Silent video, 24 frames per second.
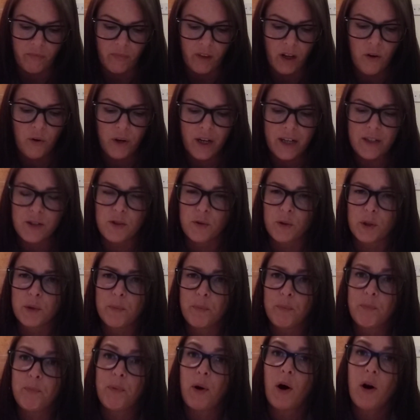Okay, so
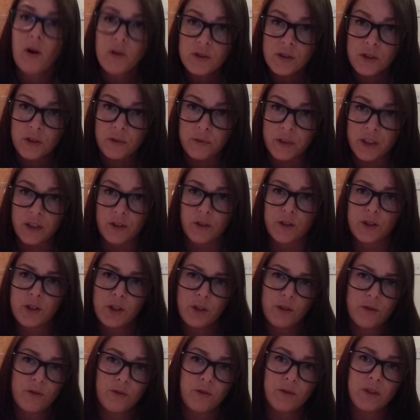compulsory, there are
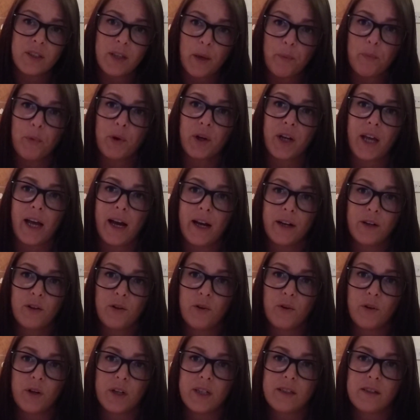two separate
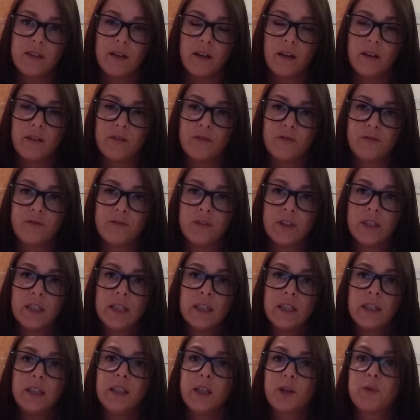categories of
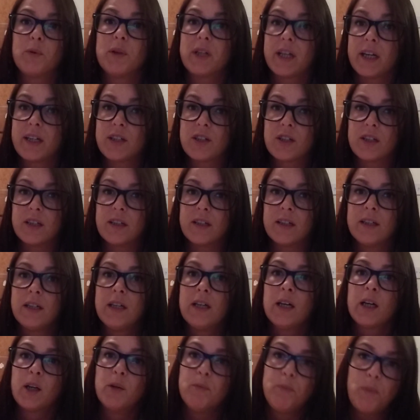liquidation,
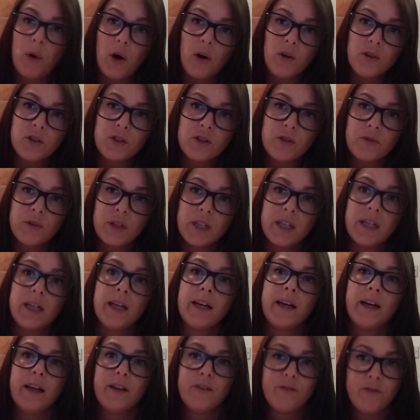compulsory
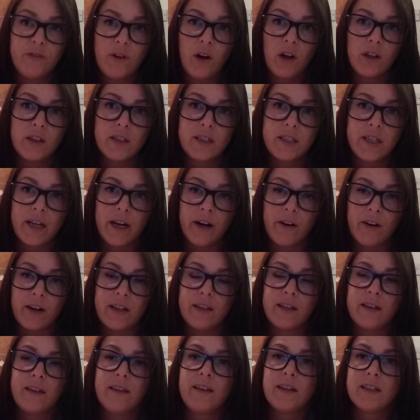and
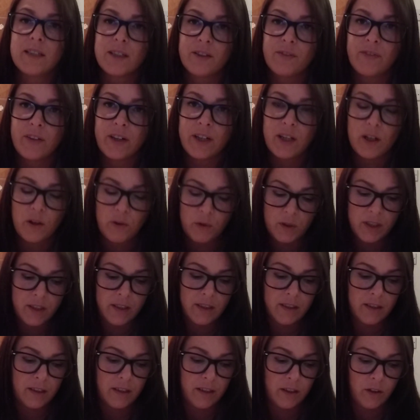voluntary. This video
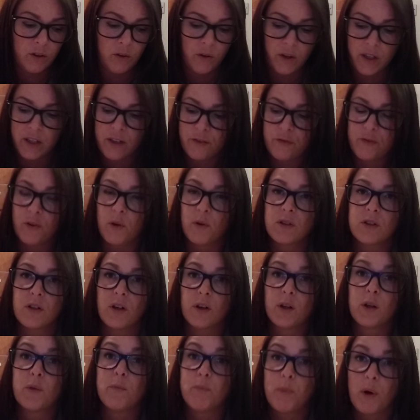is going to focus
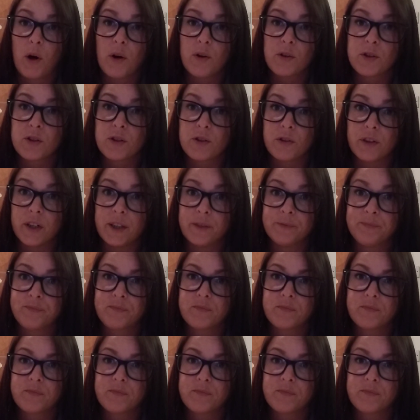on compulsory.